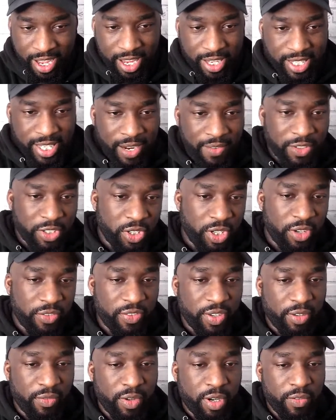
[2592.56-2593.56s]
Savage, do you
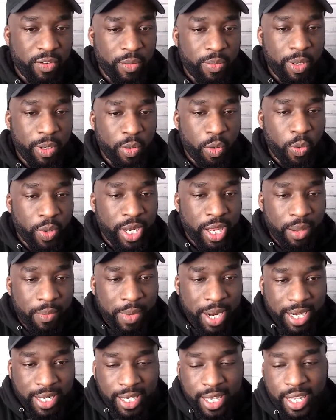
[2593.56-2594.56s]
think Rhea Ripley will win at
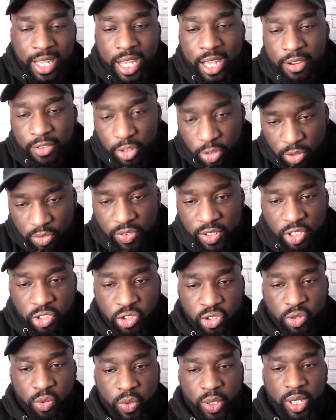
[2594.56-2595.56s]
Mania? I do think
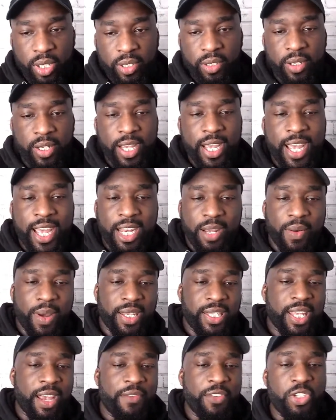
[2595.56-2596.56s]
she'll win. Anyway,
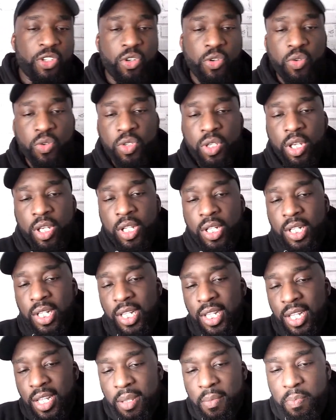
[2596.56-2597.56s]
Savage news.
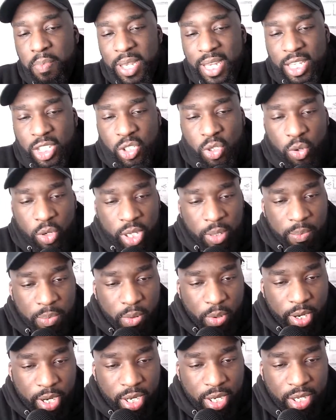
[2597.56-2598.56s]
Biggest talking
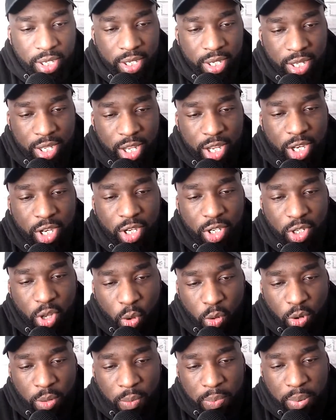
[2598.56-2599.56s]
point.
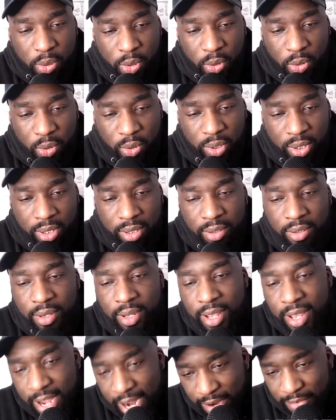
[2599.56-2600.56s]
Logan Paul
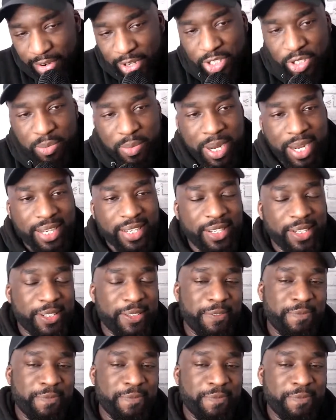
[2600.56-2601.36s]
at WrestleMania.